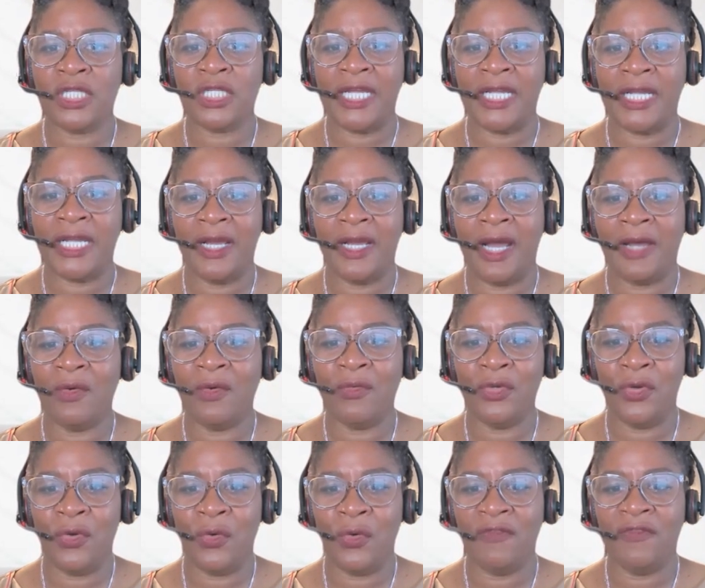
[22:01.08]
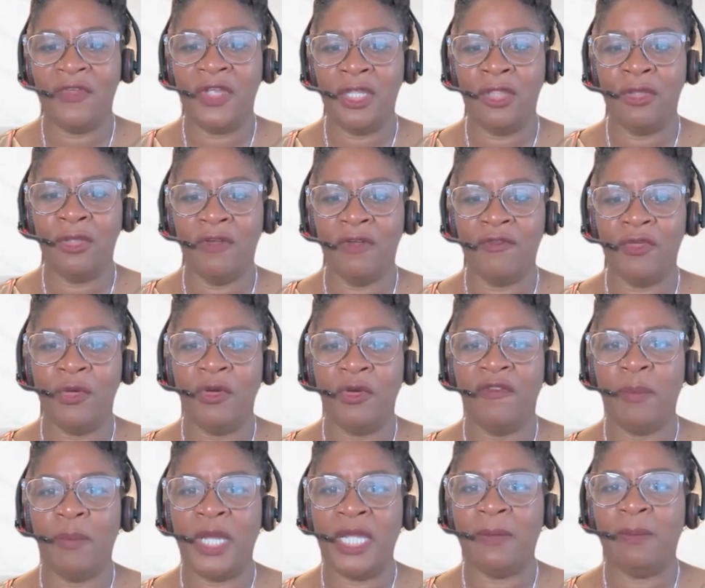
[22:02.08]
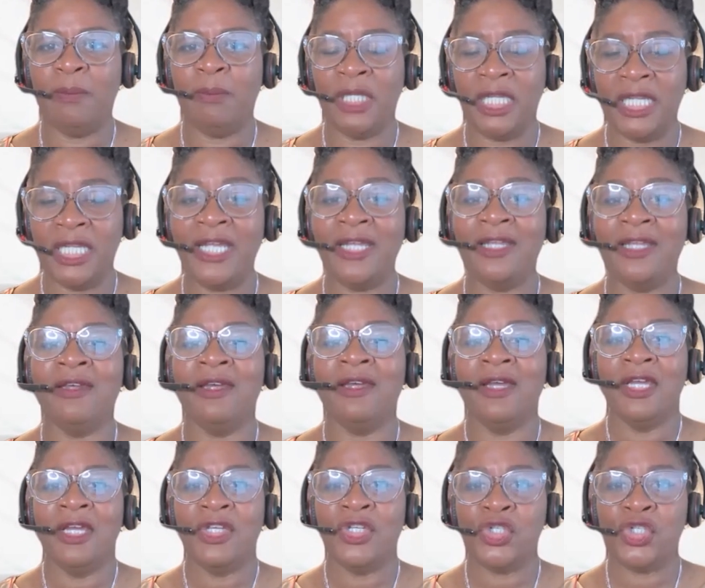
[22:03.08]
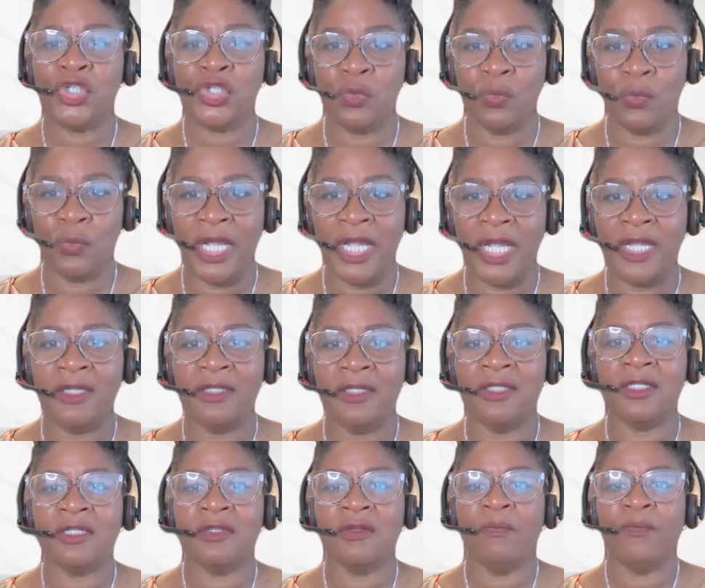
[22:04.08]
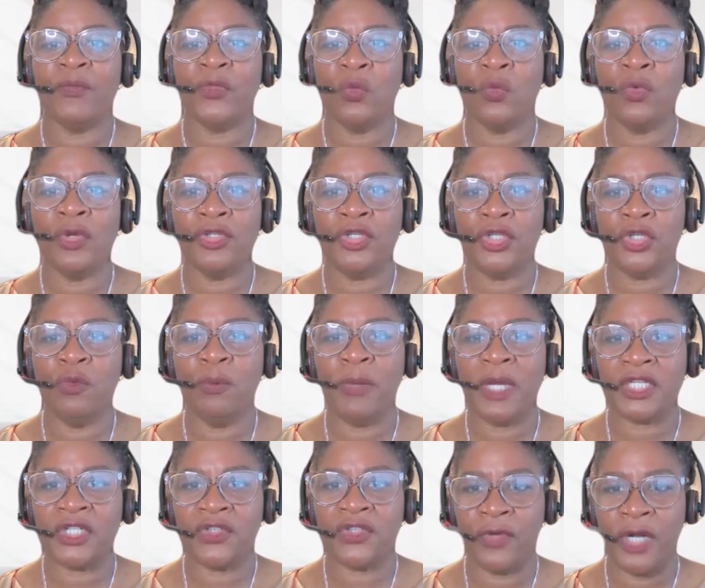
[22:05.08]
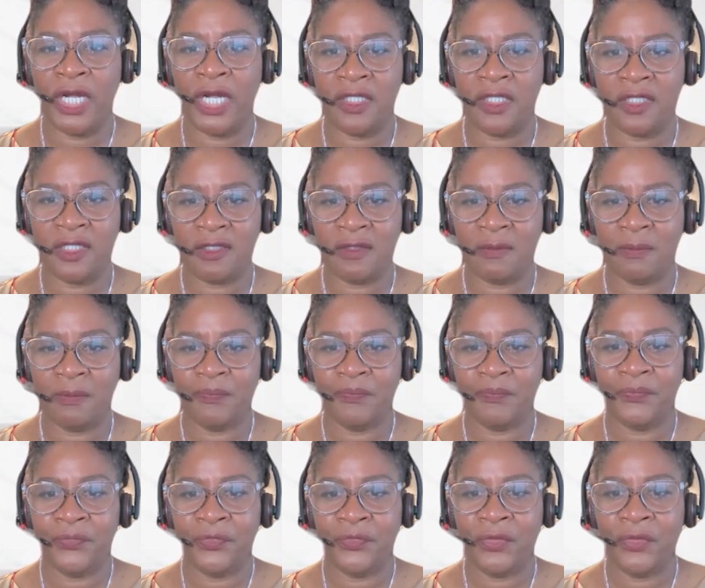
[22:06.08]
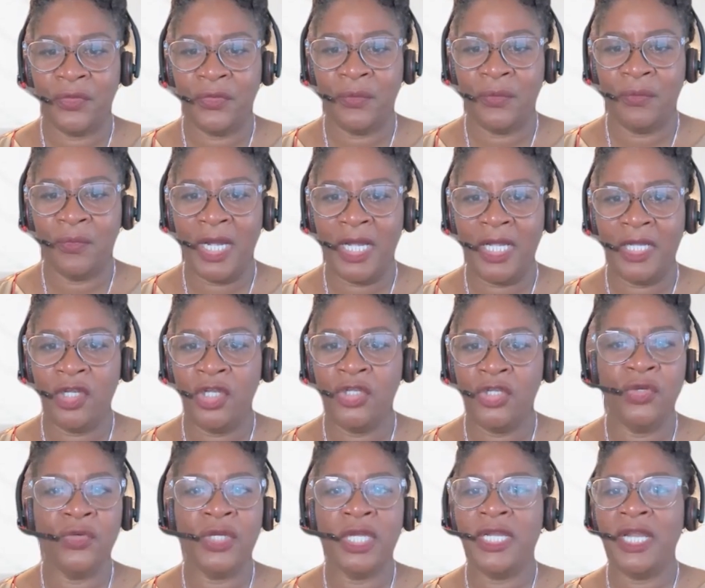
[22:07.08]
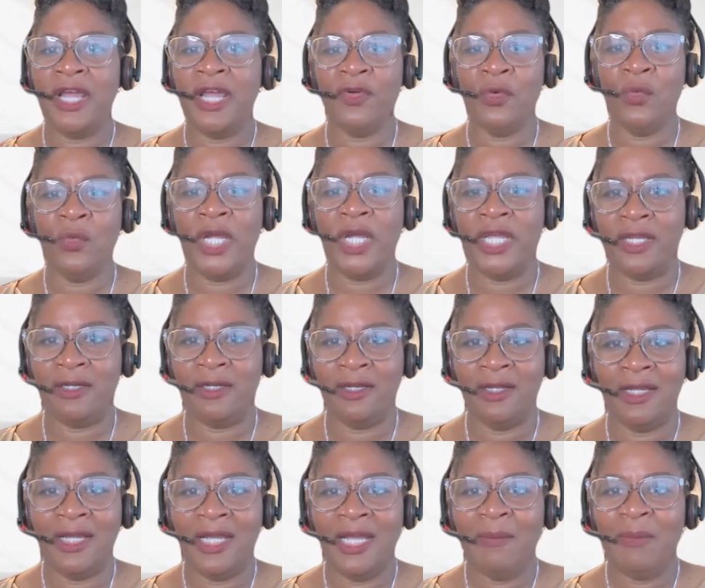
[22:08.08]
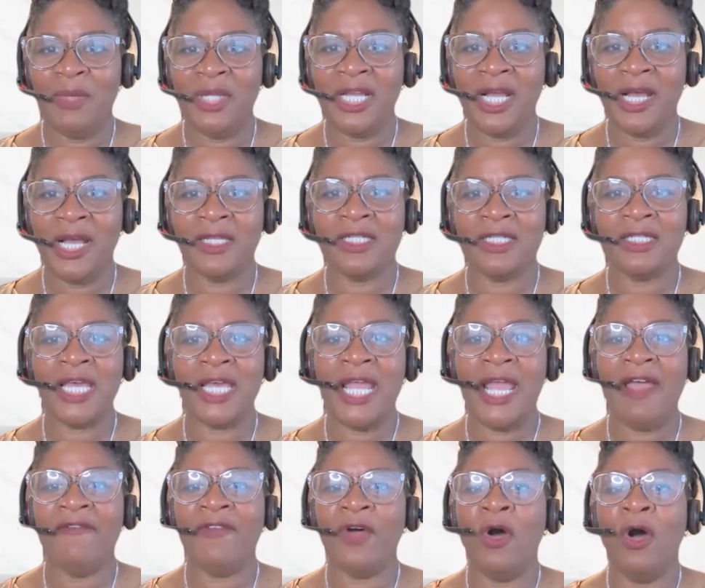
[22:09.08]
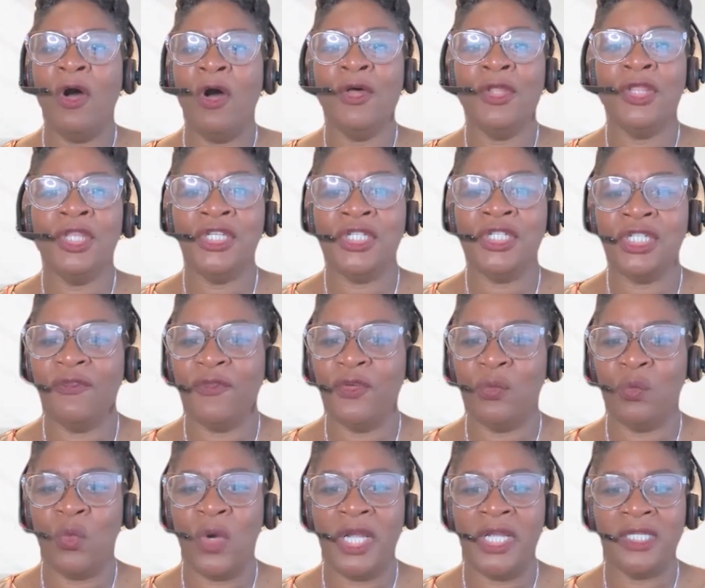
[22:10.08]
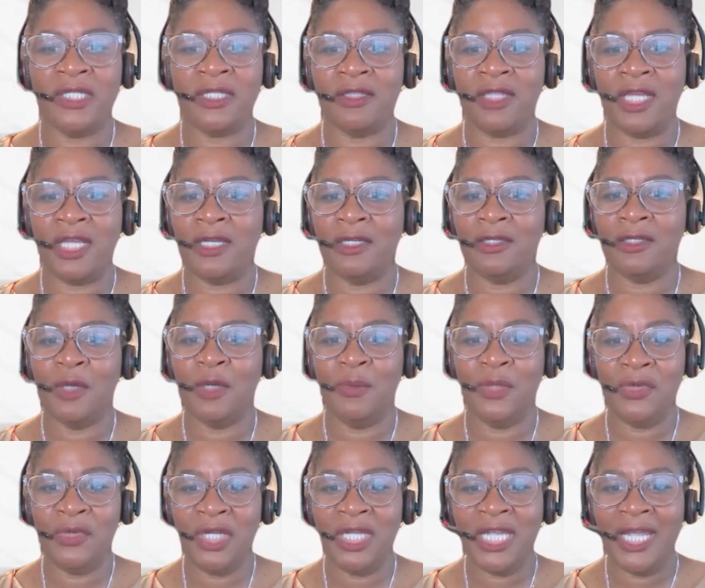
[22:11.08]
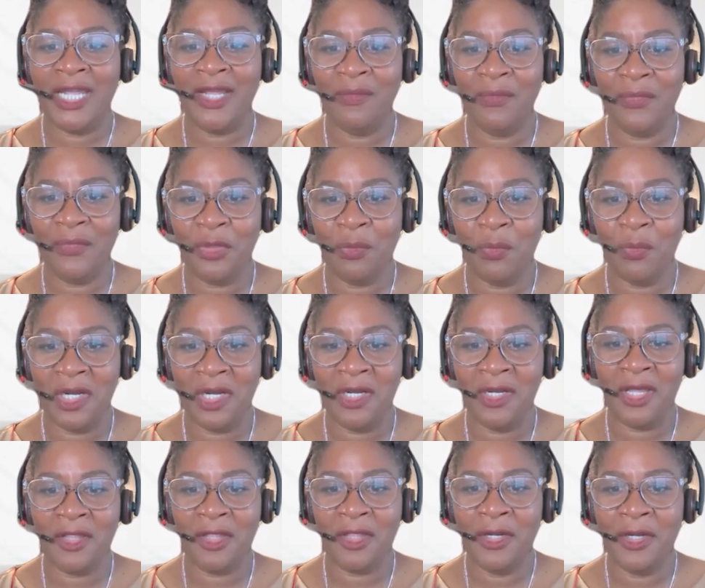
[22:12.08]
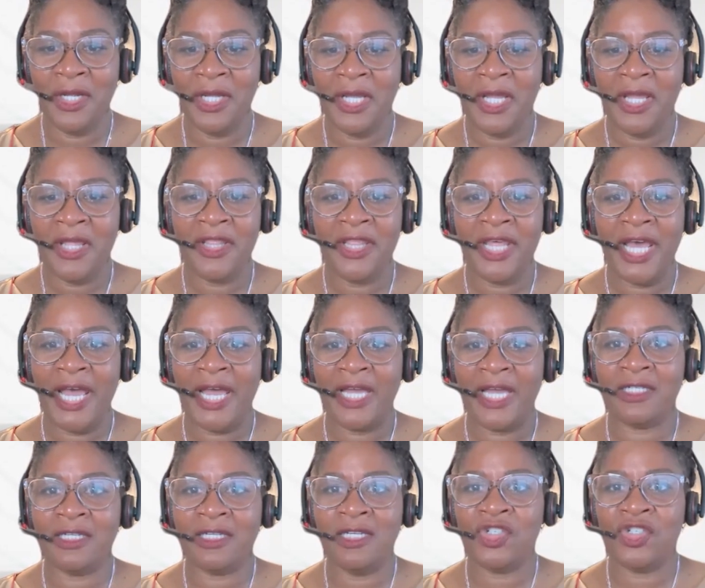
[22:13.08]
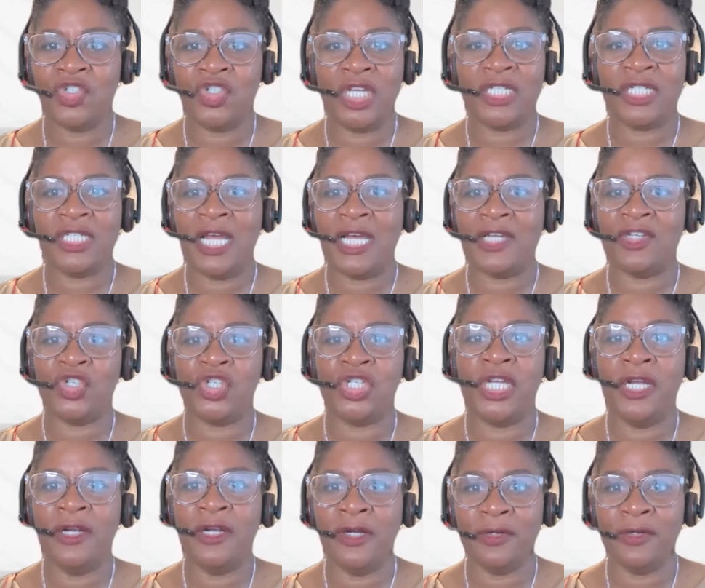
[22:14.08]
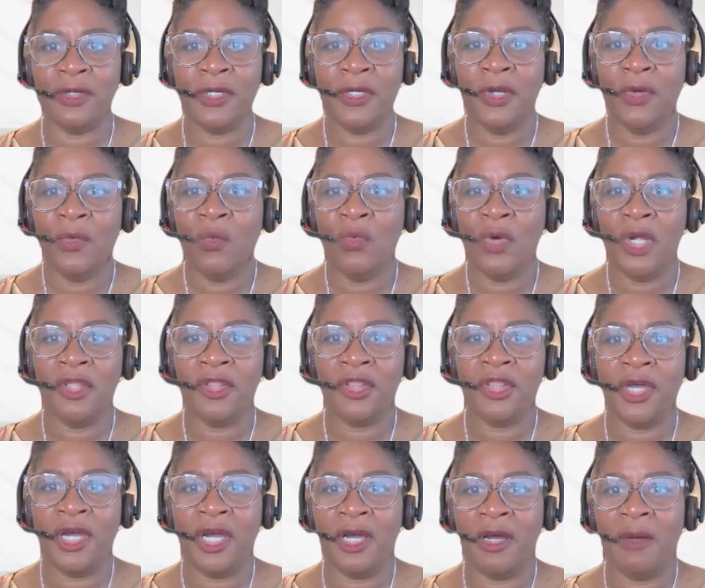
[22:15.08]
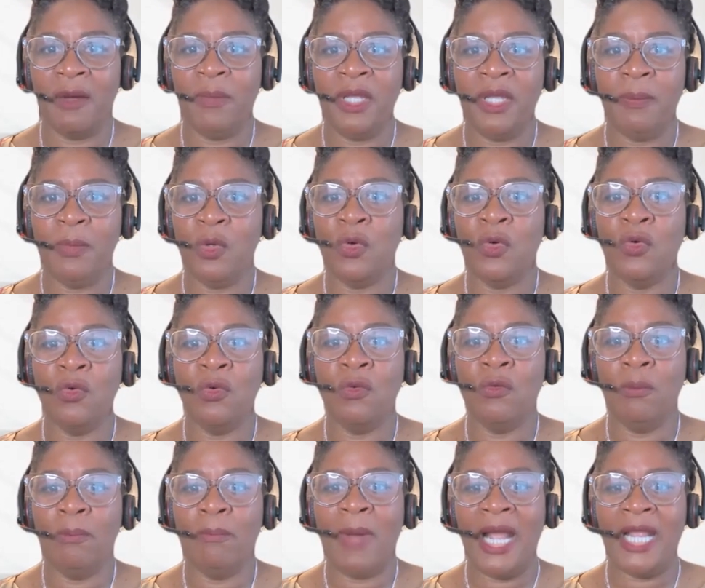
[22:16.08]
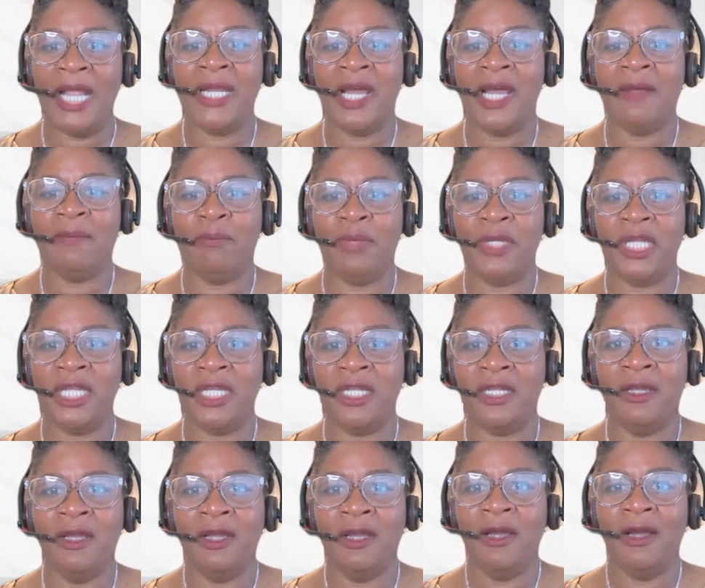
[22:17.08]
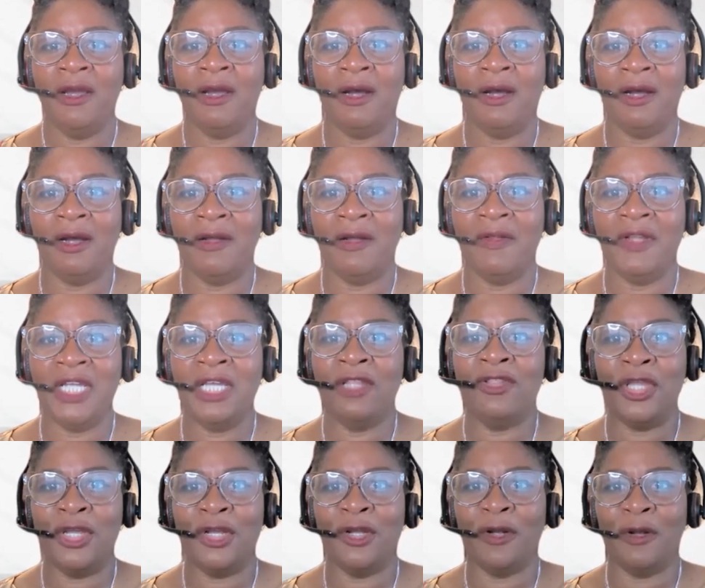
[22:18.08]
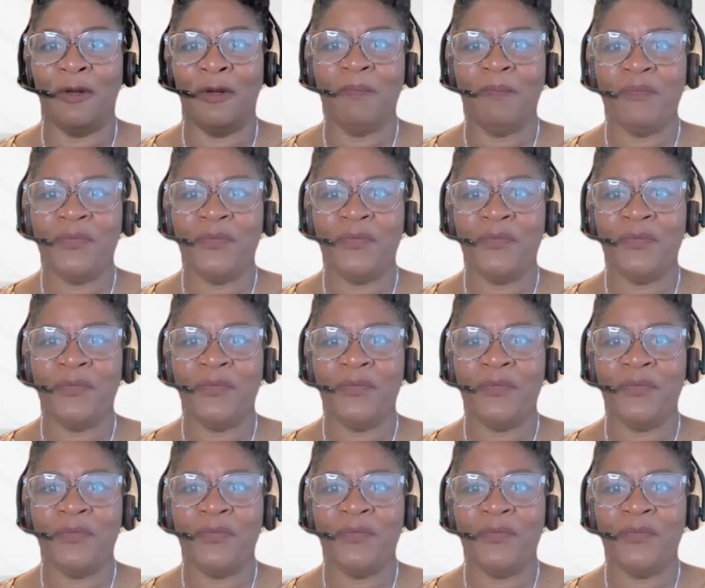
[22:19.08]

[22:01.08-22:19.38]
like, I don't know if either of you have played charades with two best friends, right? You can never win because they have all these different ways that they can communicate with one another that is just not shared with people who might not be in their,